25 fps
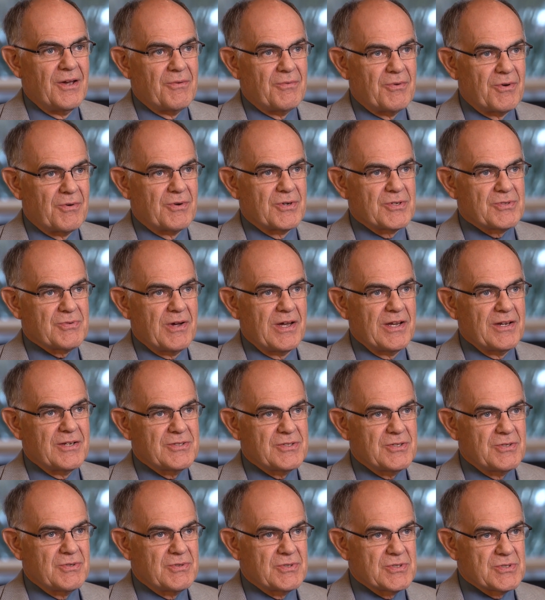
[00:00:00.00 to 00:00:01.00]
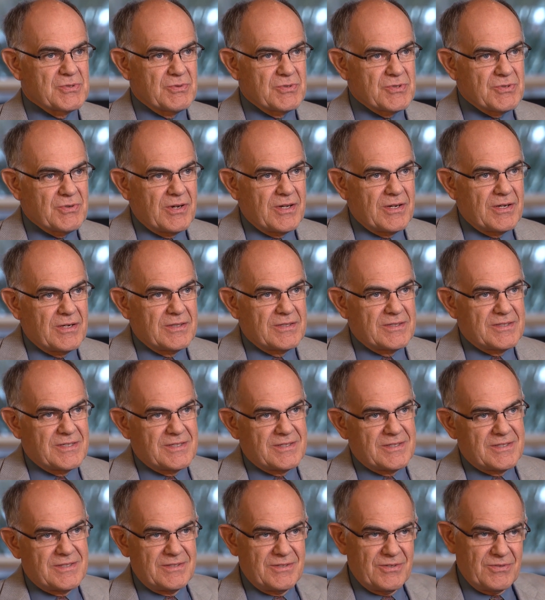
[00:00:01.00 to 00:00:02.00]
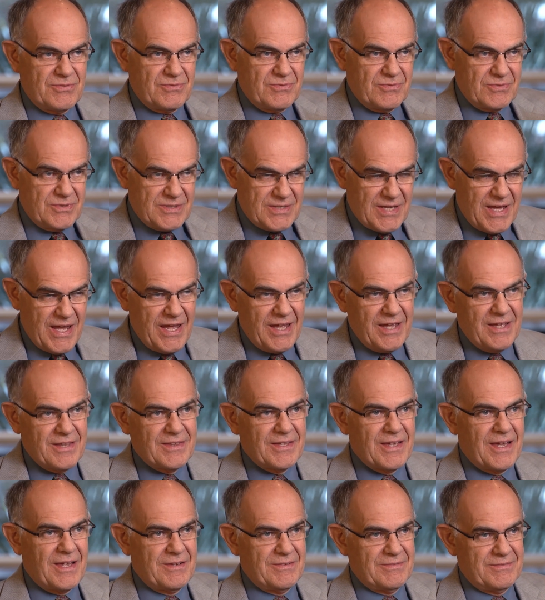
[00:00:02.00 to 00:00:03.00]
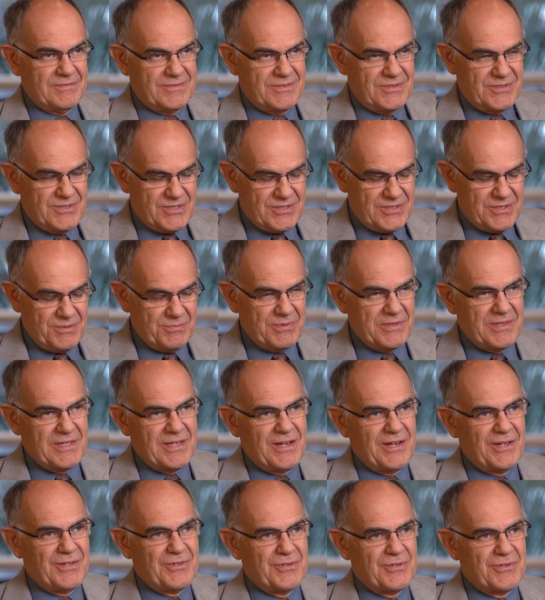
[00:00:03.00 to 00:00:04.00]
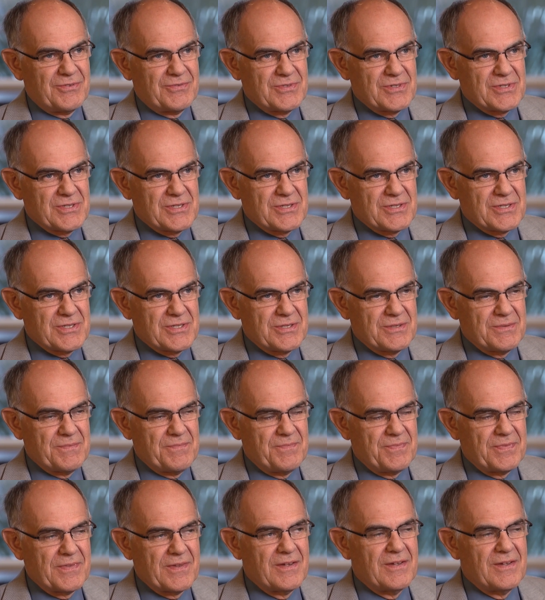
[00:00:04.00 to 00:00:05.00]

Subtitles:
what we're trying to do is we're trying to take that sympathetic nervous system,